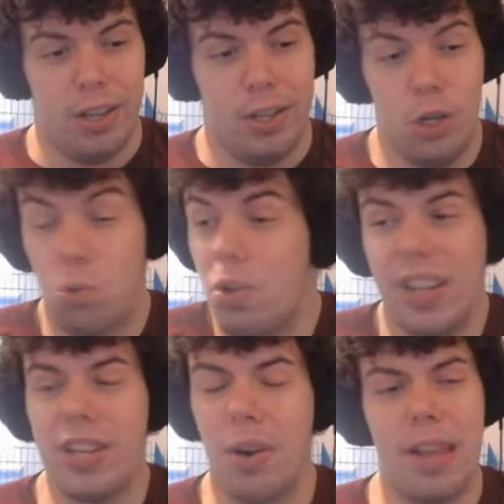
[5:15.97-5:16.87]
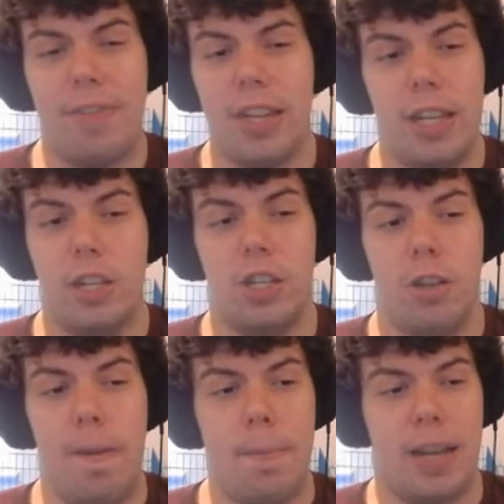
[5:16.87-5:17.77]
you really don't even need to
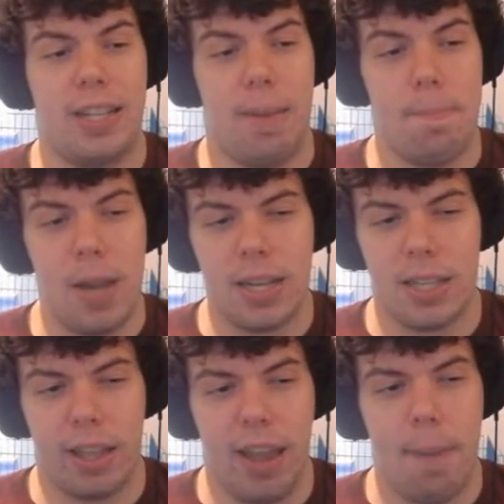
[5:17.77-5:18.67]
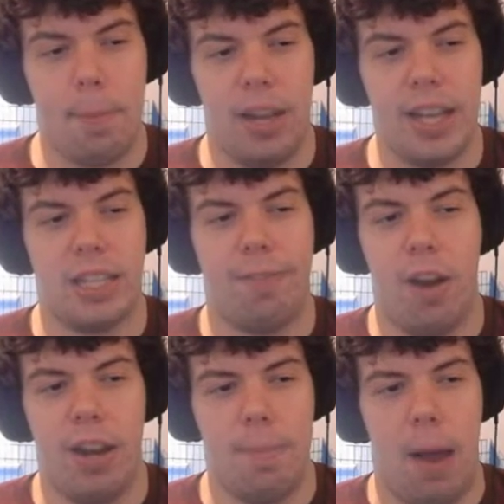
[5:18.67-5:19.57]
do because it makes the game less
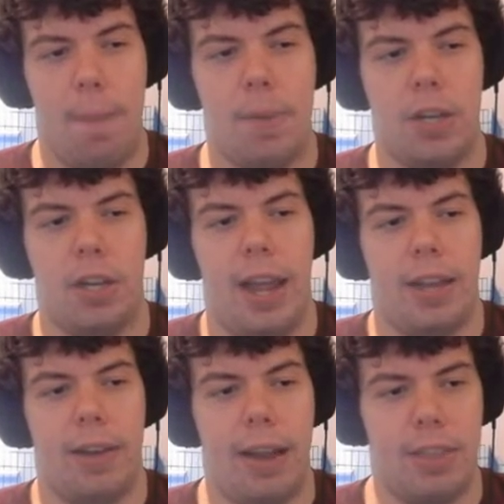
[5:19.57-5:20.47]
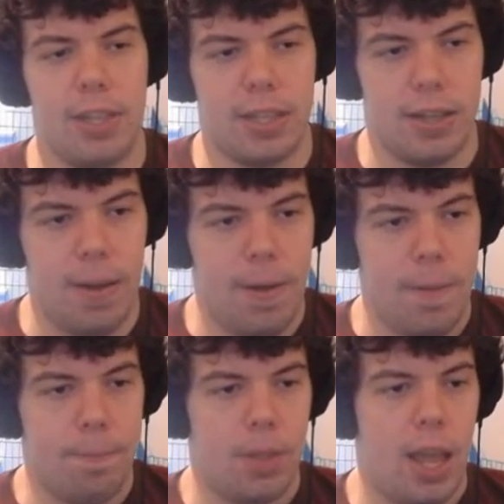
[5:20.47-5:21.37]
fun, in my opinion. Like this,
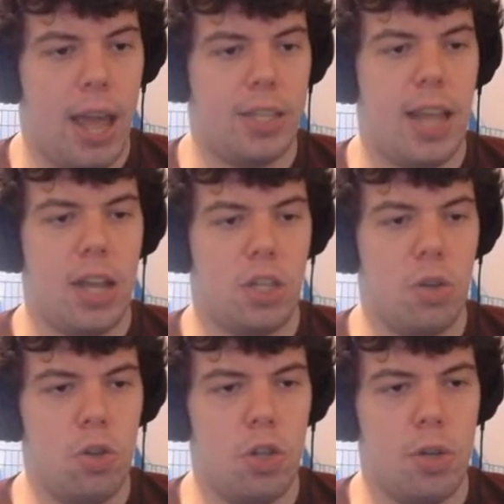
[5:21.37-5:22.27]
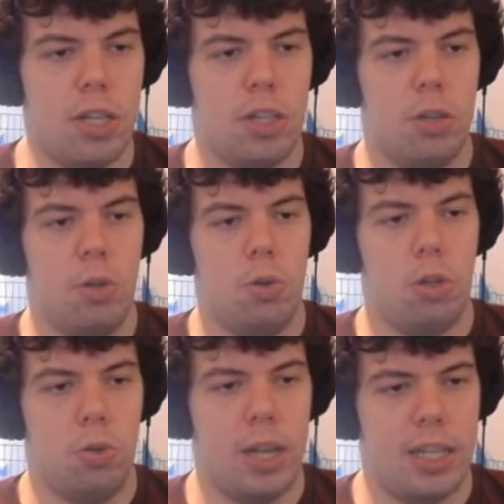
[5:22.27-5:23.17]
as soon as you get to
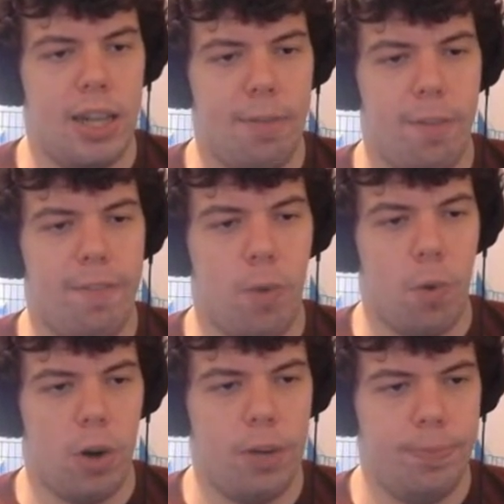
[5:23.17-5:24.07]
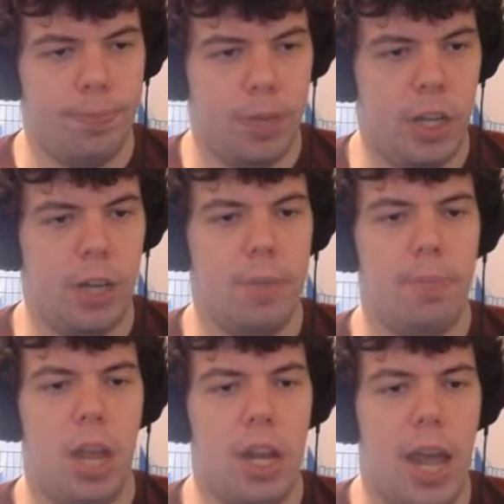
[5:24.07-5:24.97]
Destiny level 4 here,
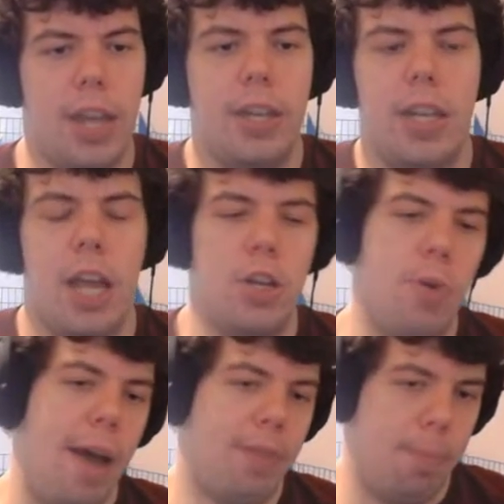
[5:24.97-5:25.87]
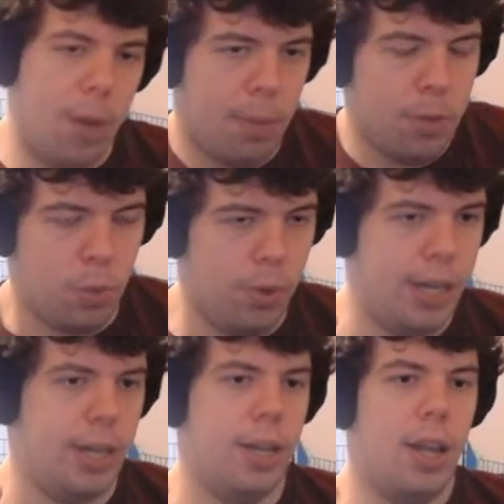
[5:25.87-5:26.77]
and you have to pick
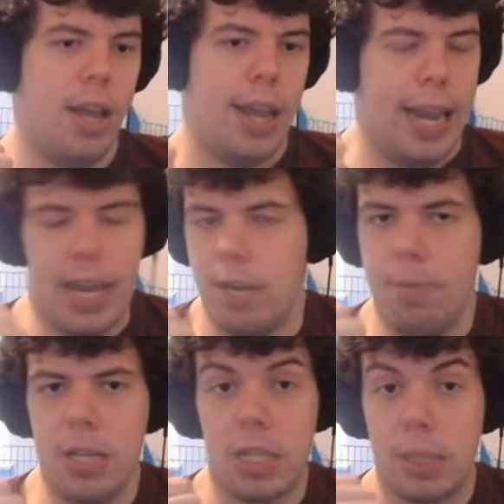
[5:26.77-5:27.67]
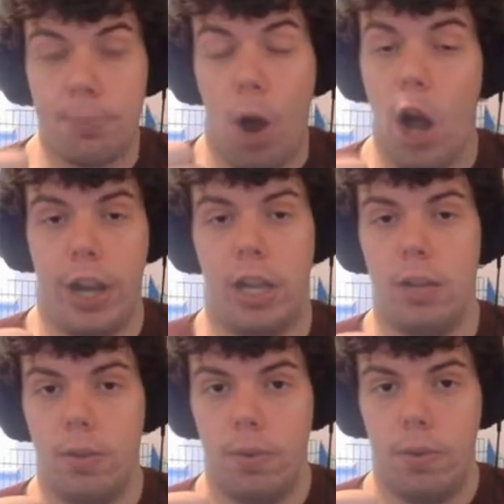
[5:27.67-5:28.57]
between enemies
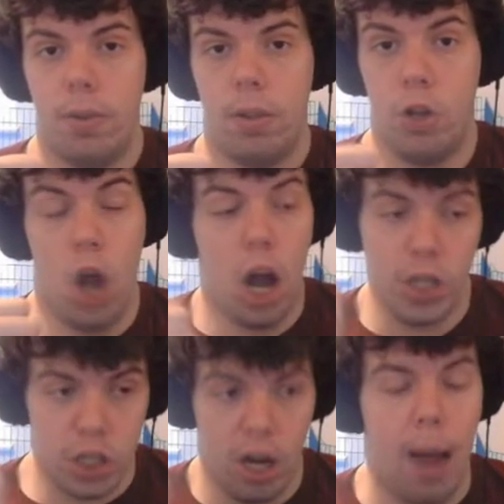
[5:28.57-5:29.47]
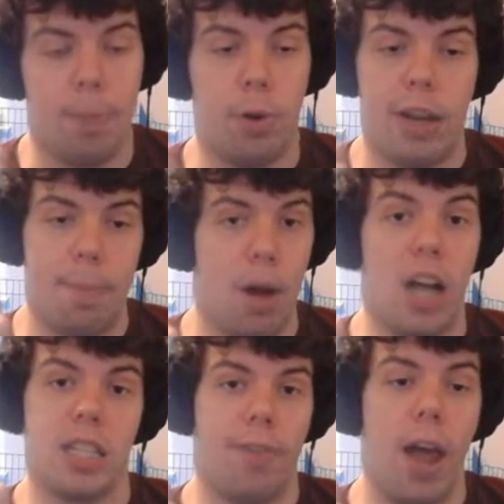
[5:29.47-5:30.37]
spawning non-stop during a
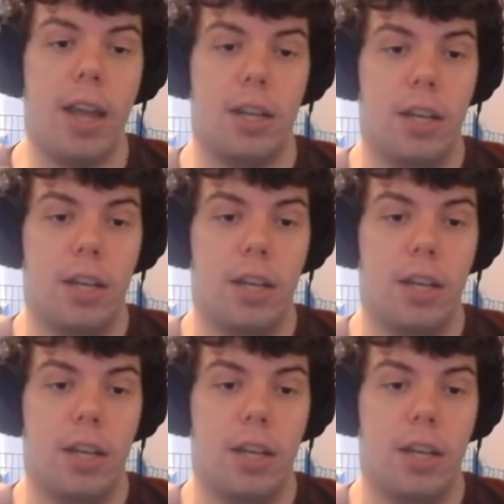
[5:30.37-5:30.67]
boss fight